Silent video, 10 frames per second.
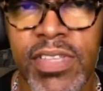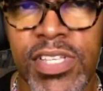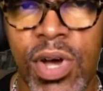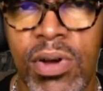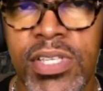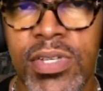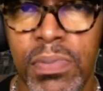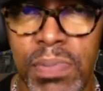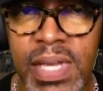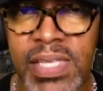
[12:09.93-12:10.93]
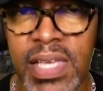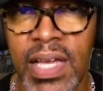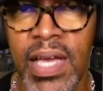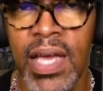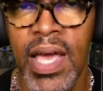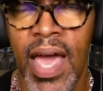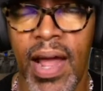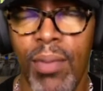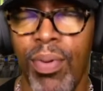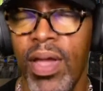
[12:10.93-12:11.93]
the song to mixing, and
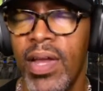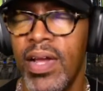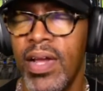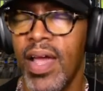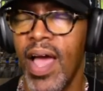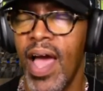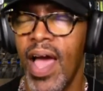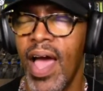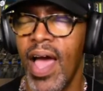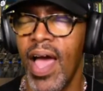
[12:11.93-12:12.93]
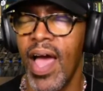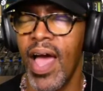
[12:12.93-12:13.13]
I'll bring in a guy